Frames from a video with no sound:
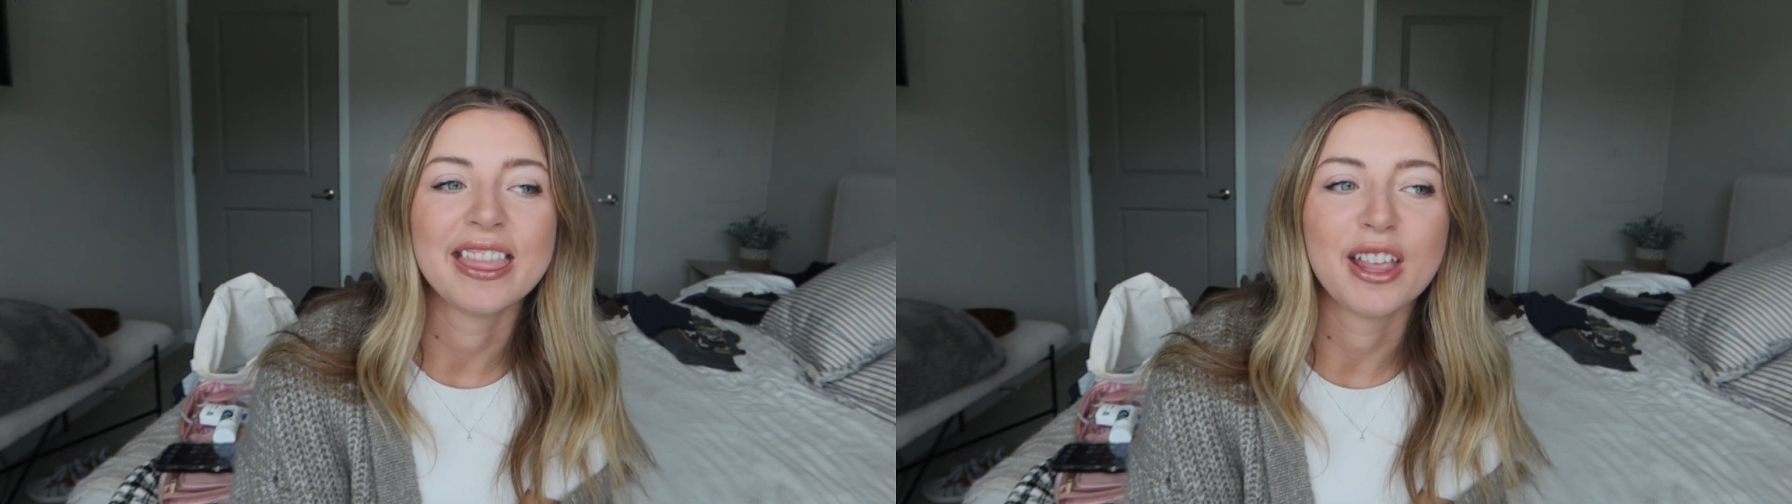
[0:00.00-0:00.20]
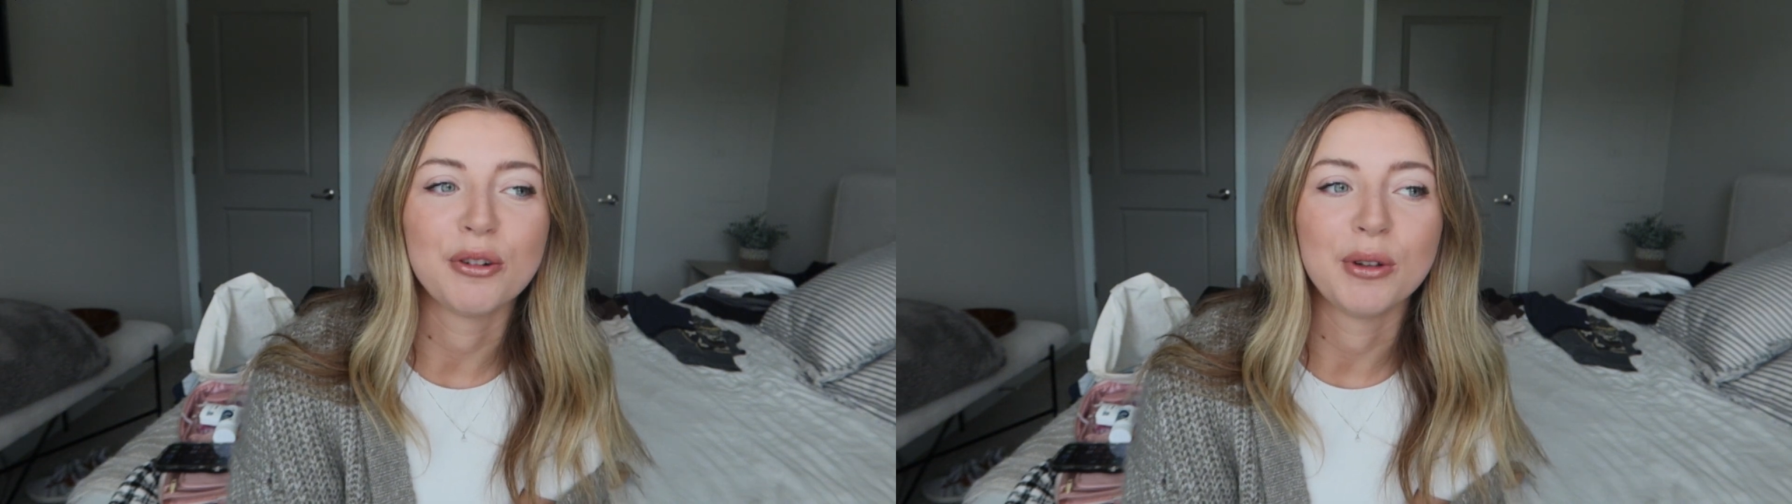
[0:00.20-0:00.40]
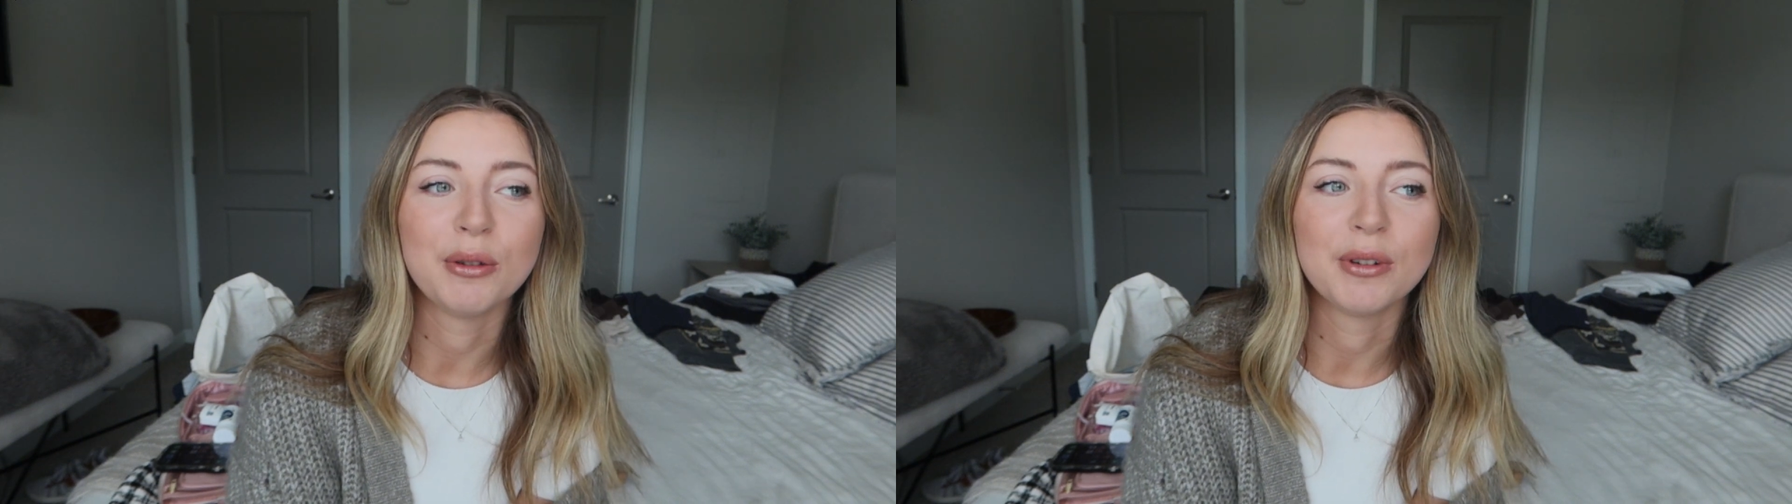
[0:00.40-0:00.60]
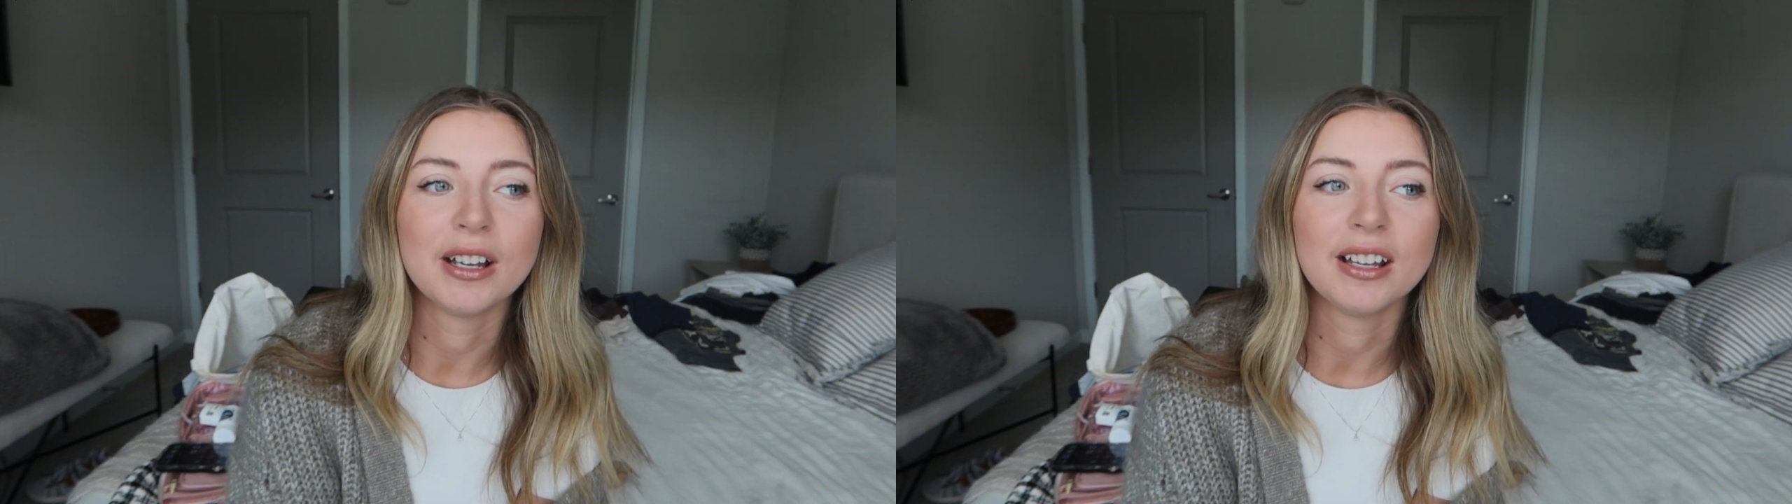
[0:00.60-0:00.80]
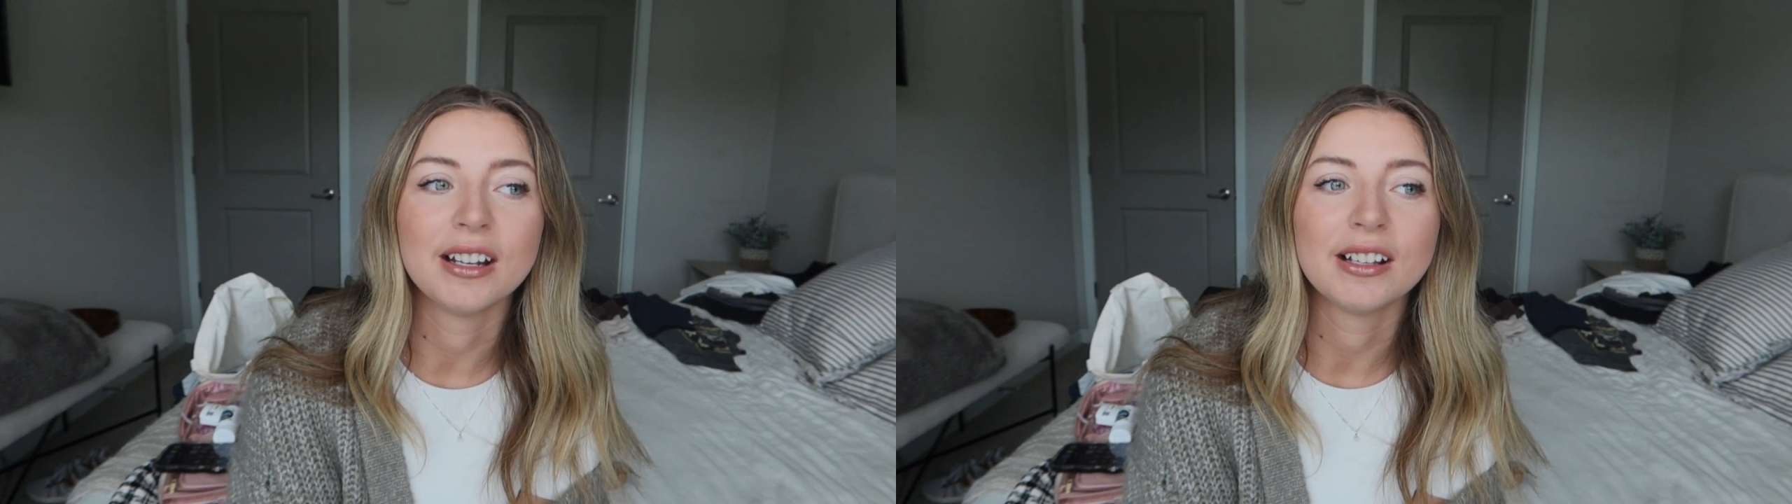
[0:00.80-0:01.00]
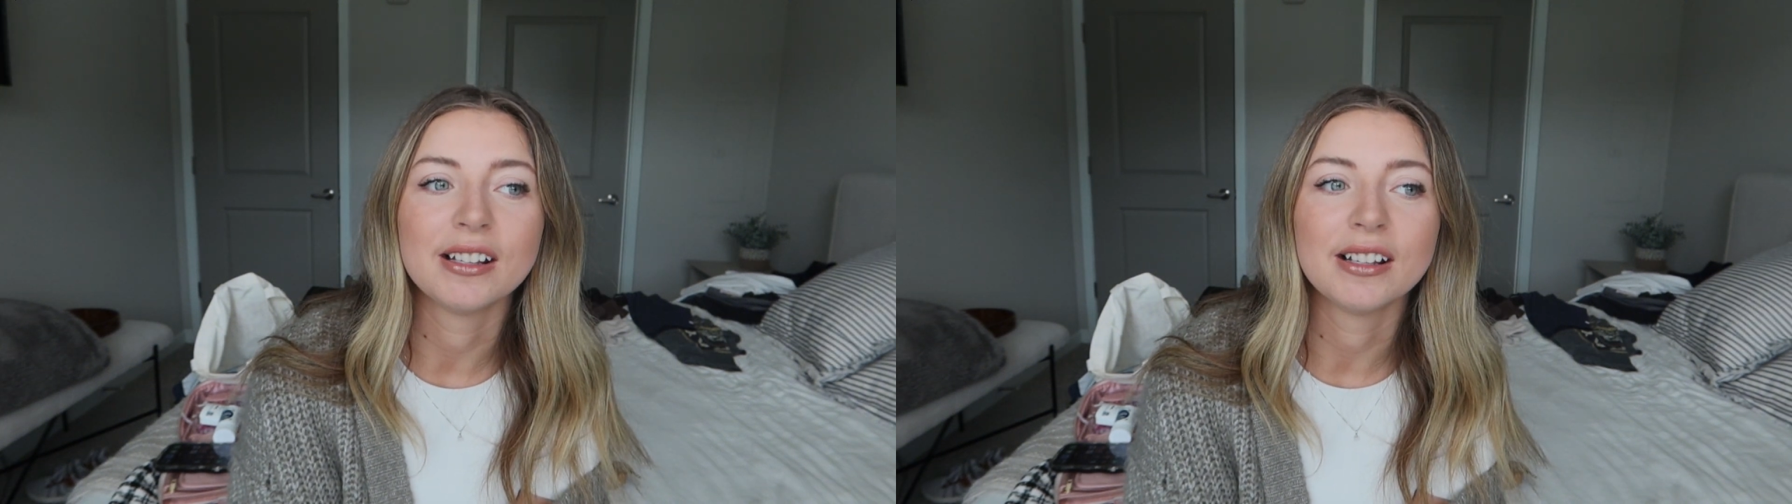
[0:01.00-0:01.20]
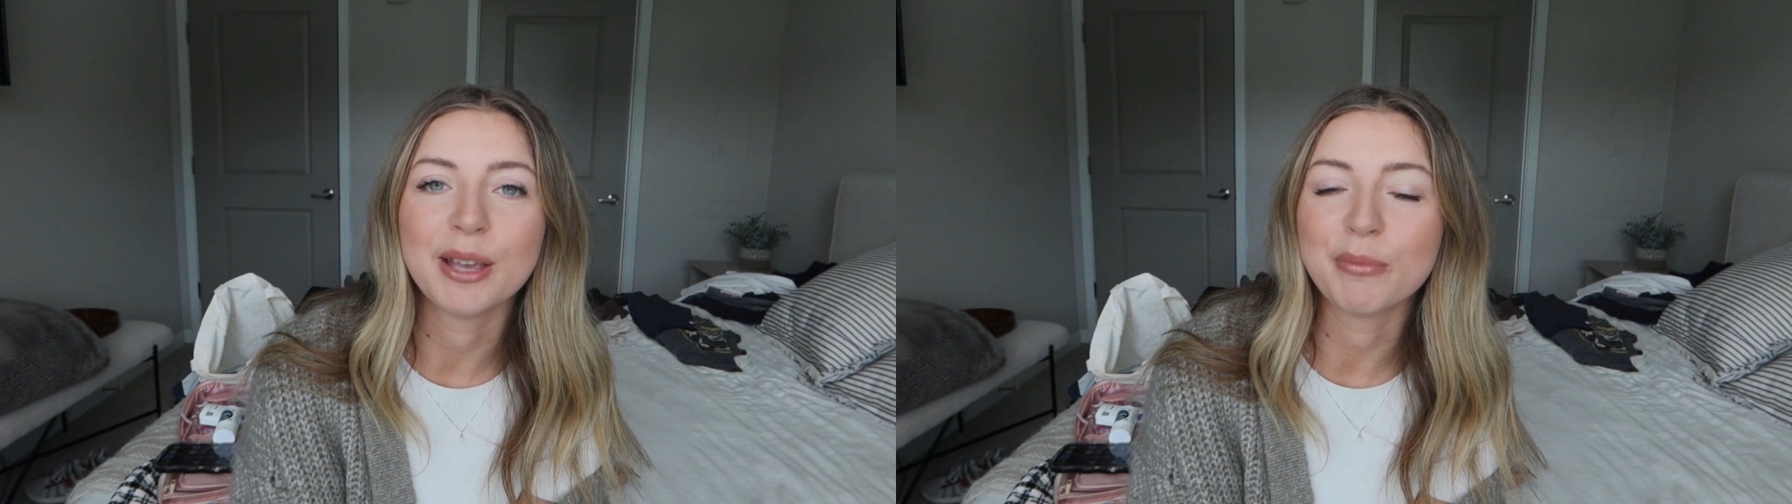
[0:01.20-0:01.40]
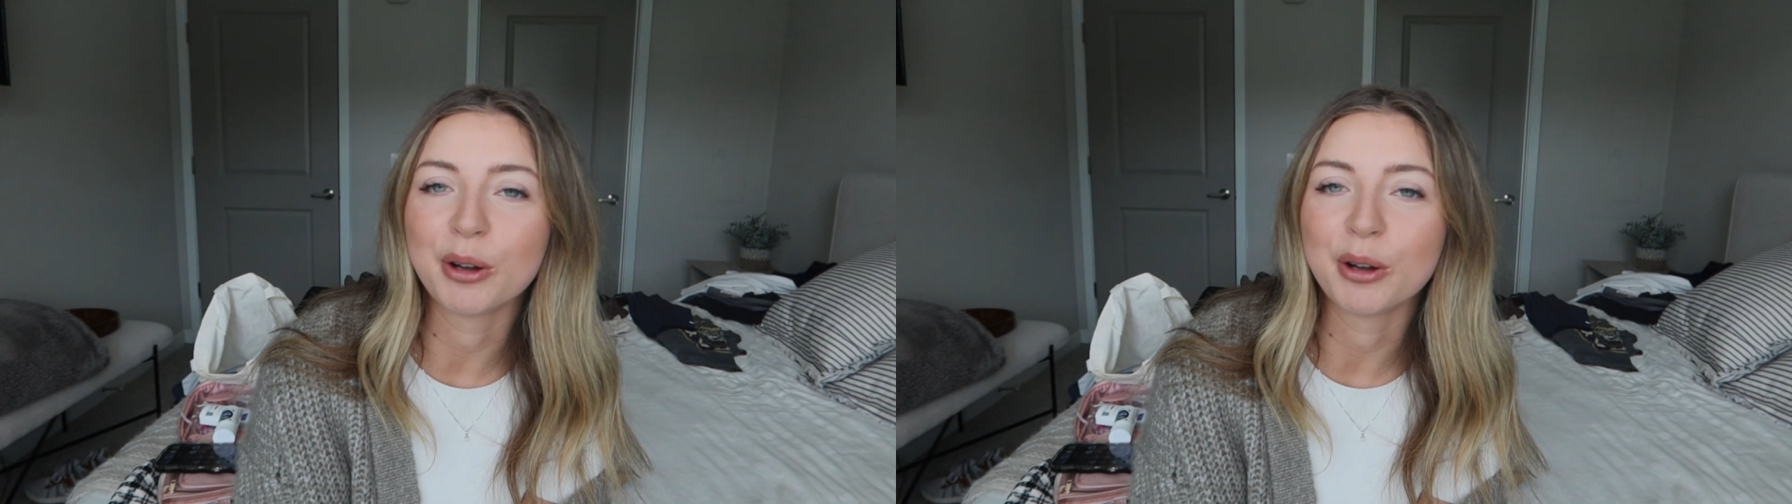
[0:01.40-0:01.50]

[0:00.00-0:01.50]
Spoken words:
that we would keep